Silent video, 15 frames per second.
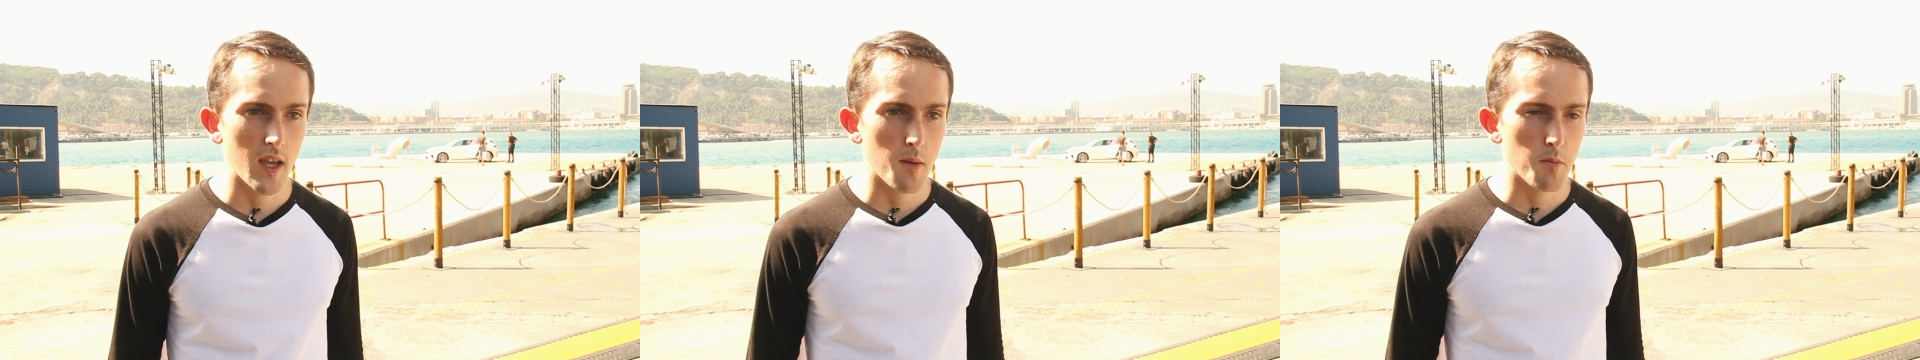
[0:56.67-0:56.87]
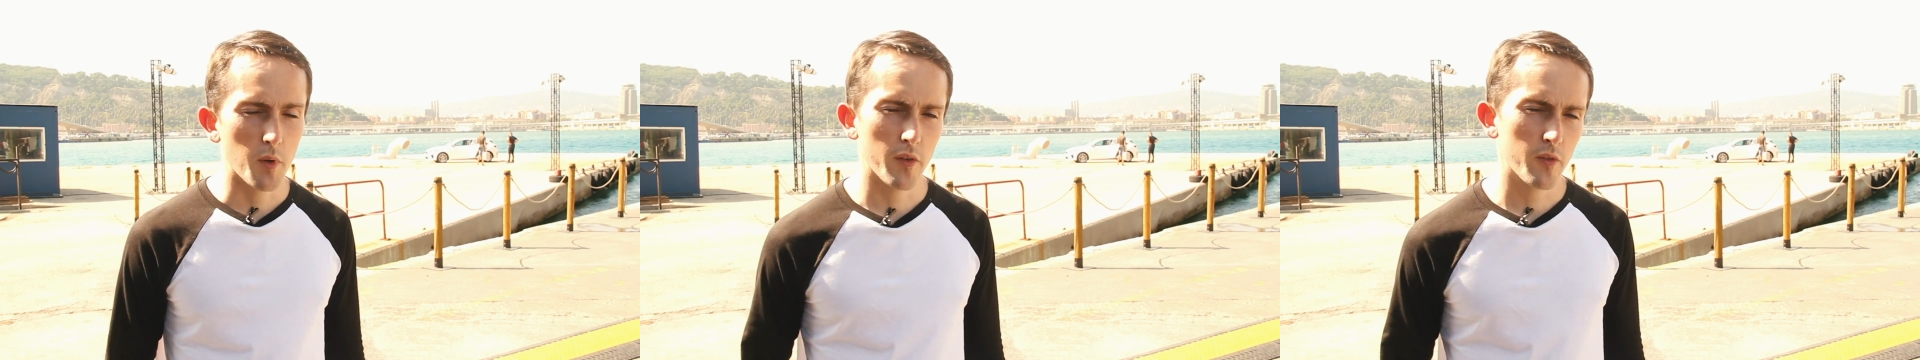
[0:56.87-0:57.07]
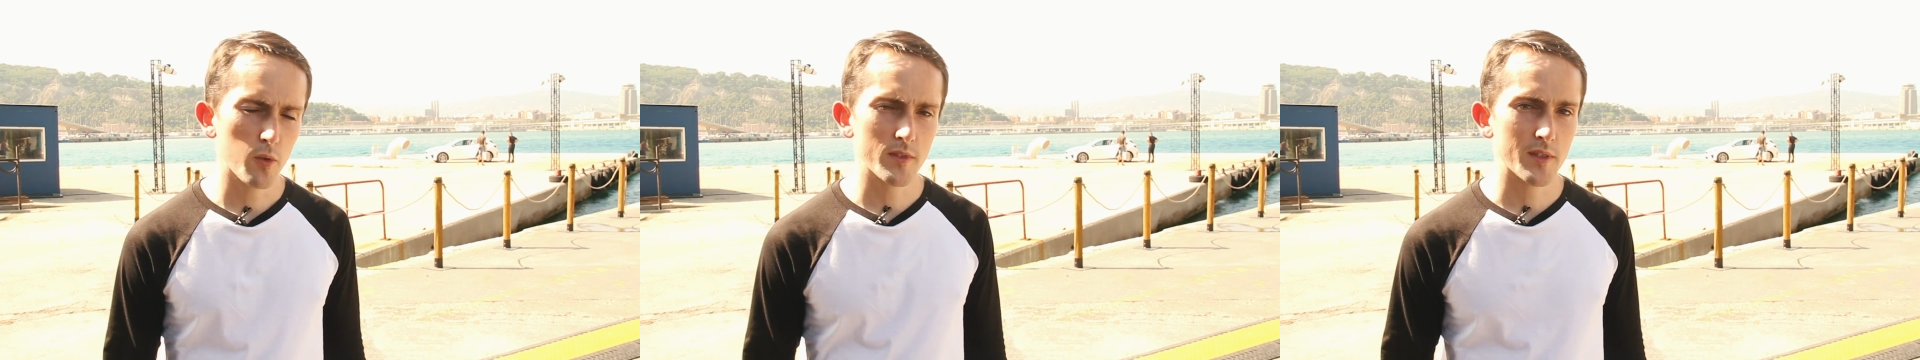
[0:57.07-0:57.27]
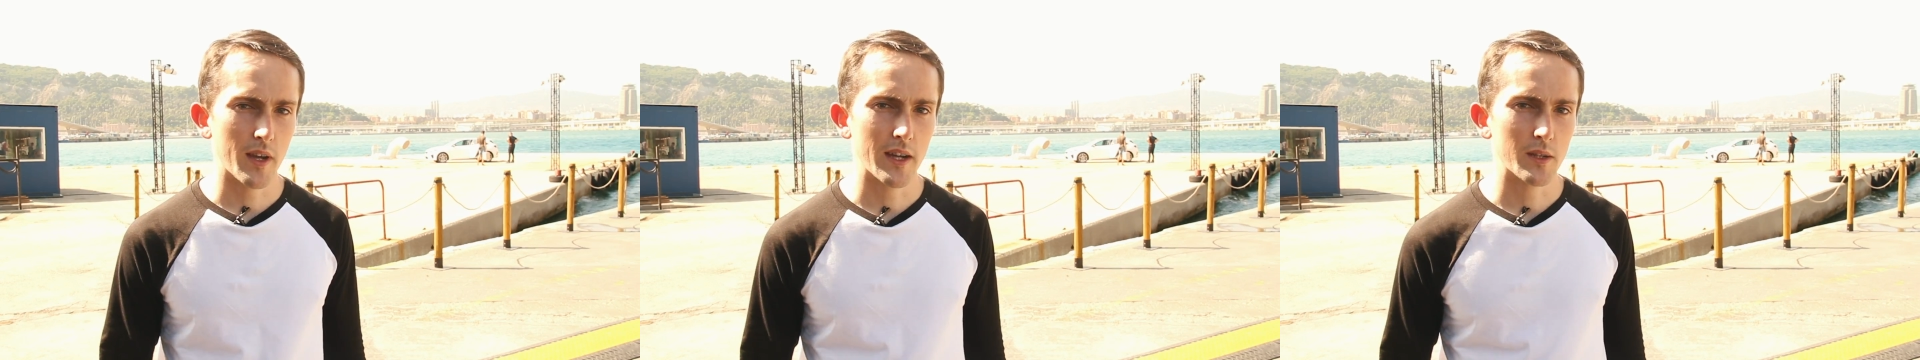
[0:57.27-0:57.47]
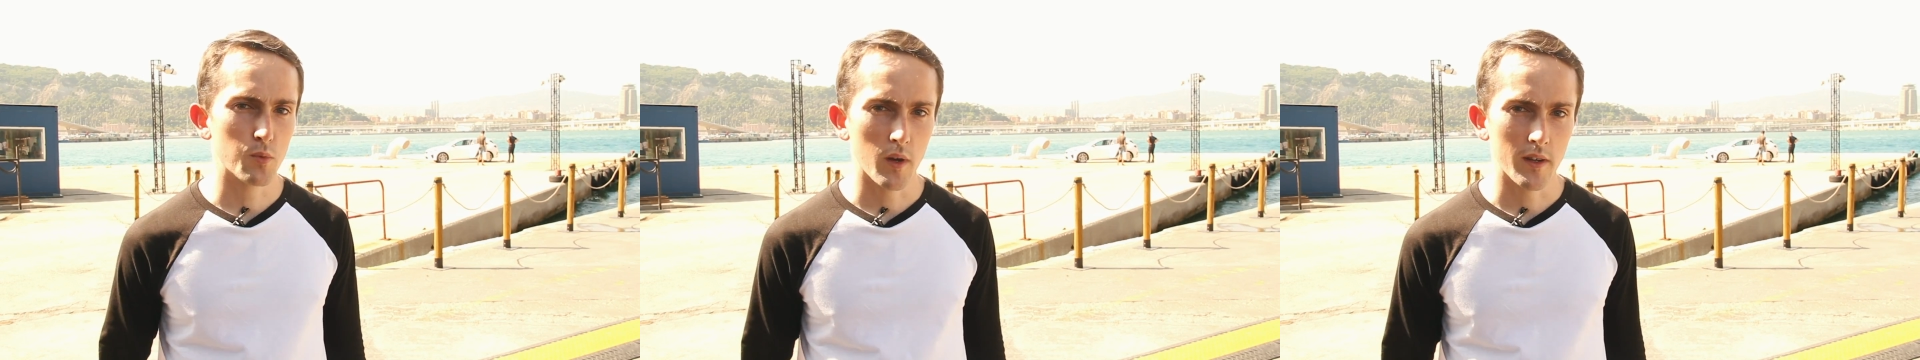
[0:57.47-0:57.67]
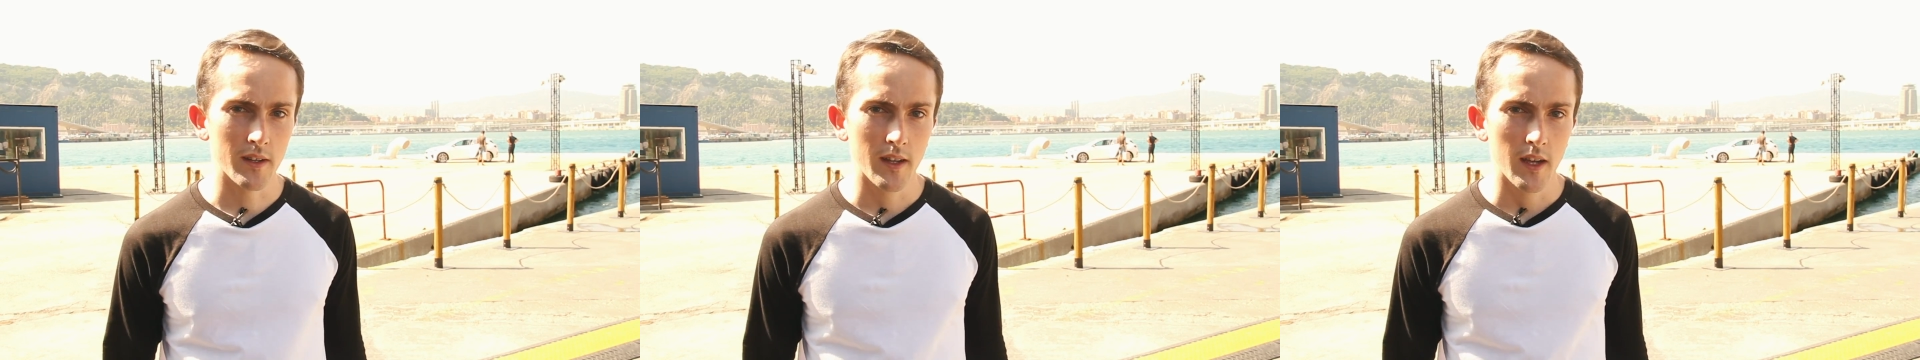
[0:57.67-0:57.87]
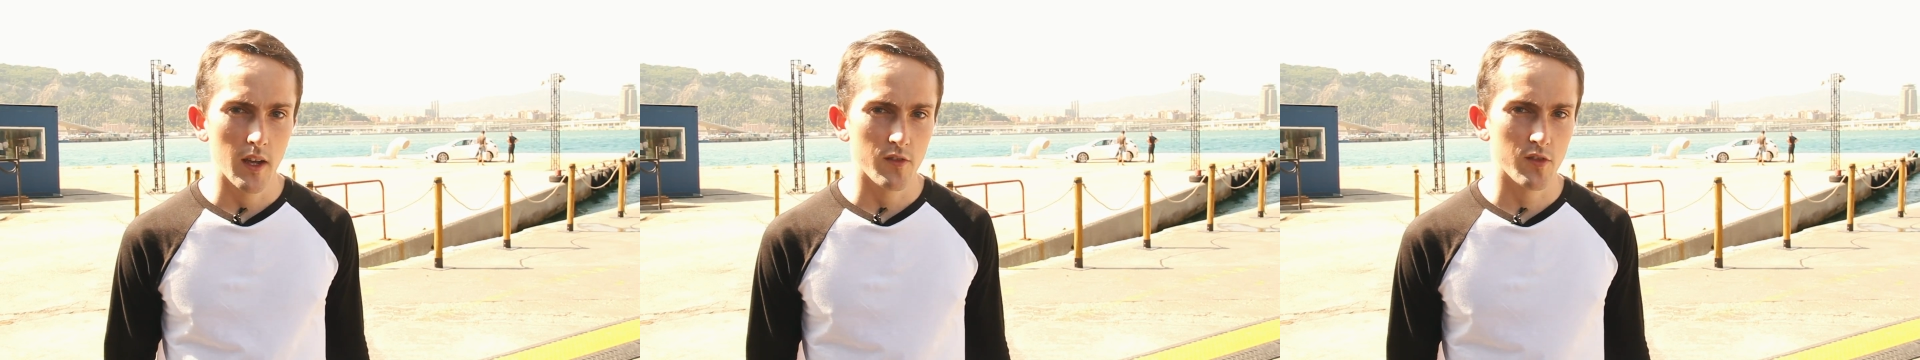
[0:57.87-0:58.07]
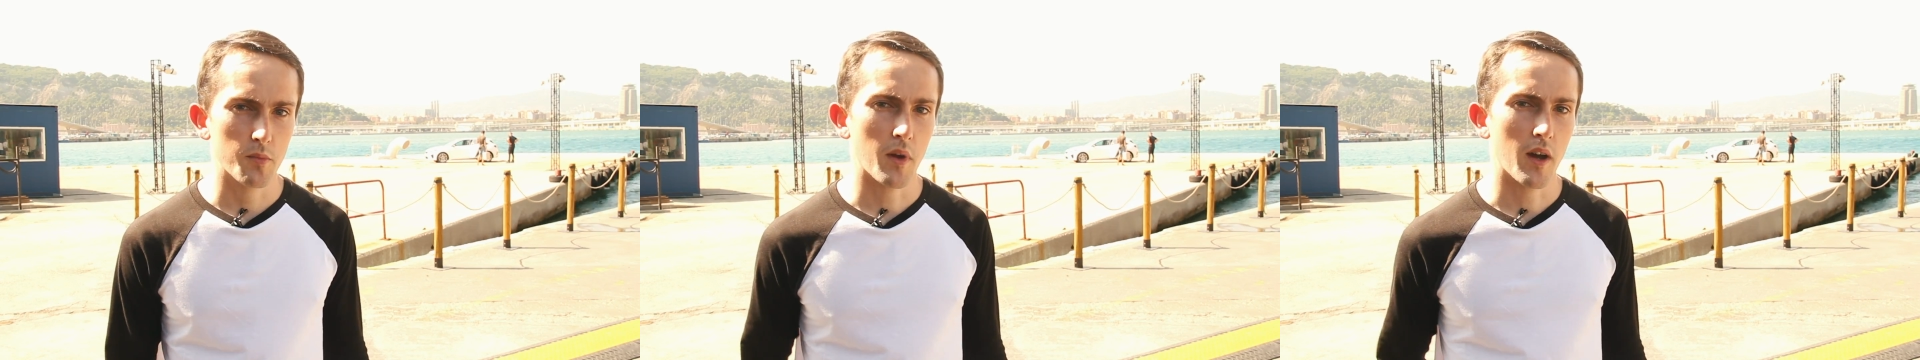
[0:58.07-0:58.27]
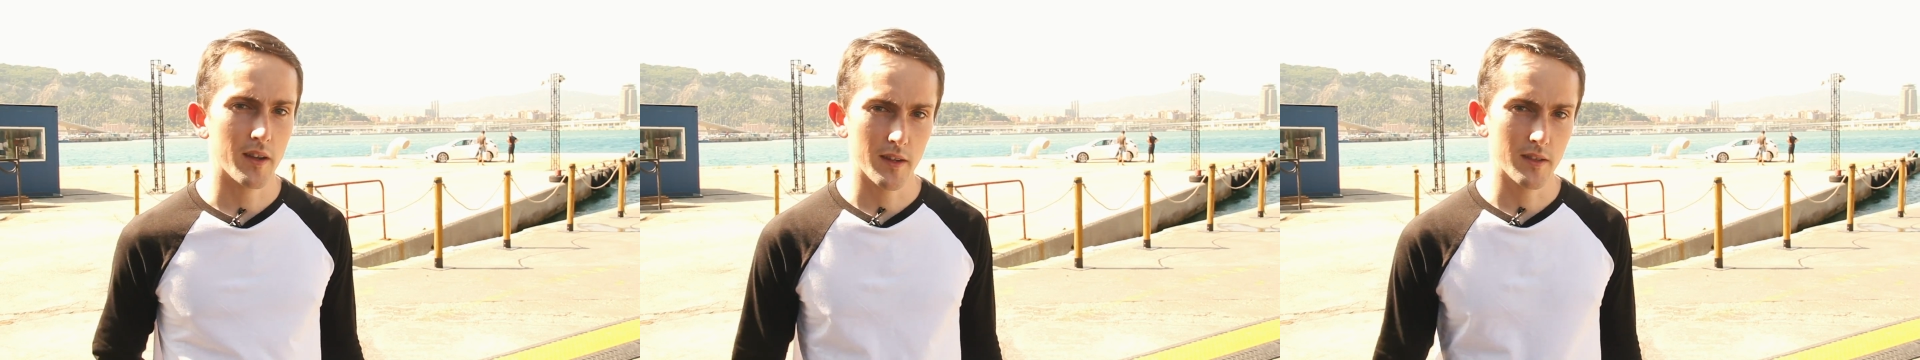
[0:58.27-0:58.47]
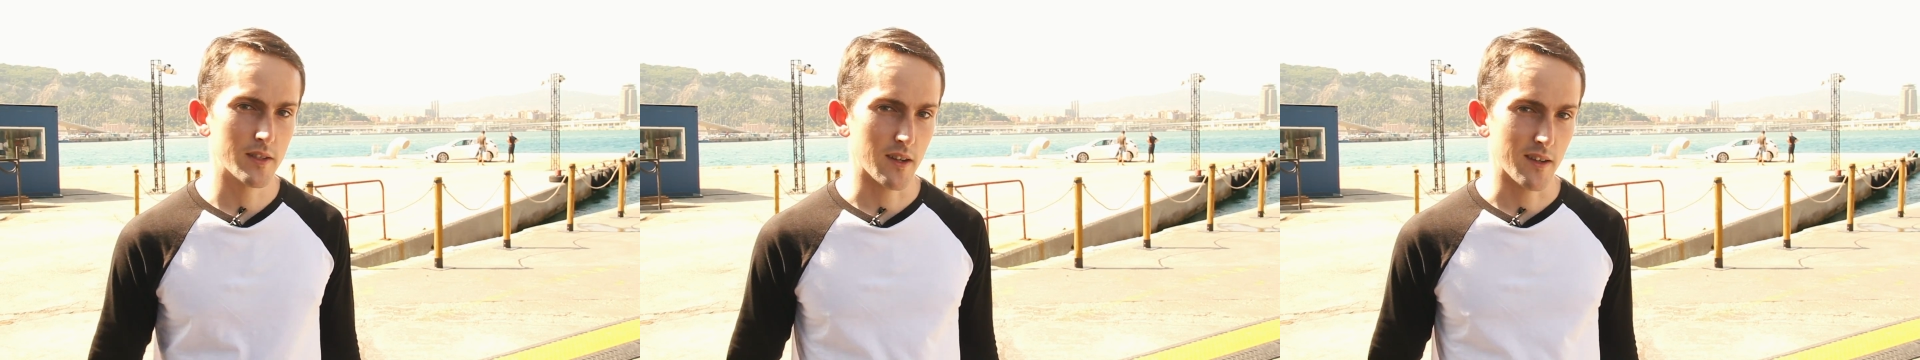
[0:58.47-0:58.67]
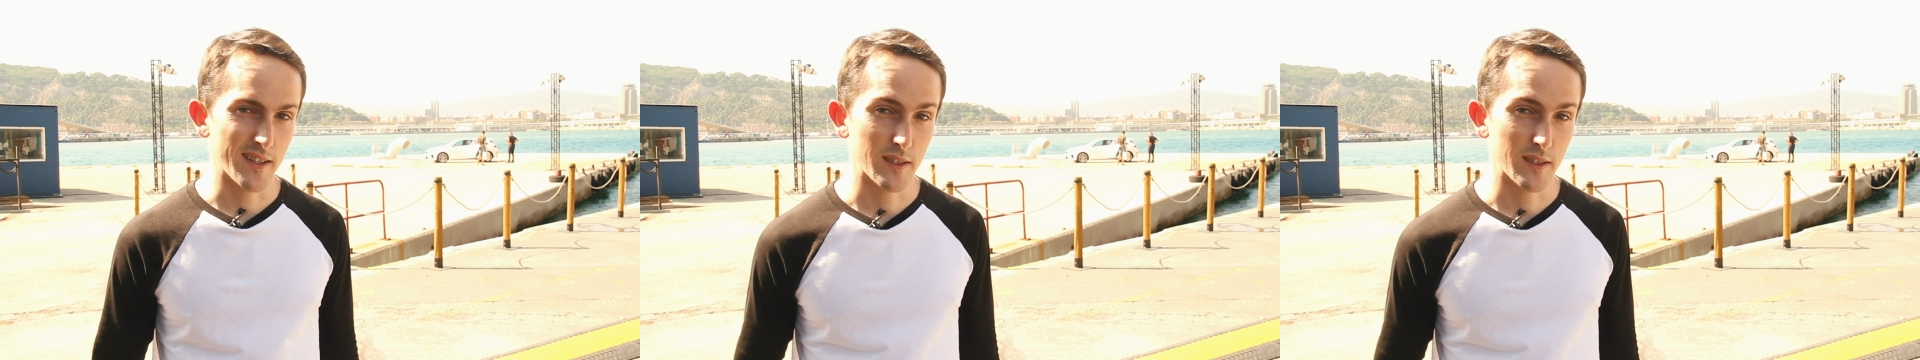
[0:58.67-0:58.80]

but we've also had one from Hyundai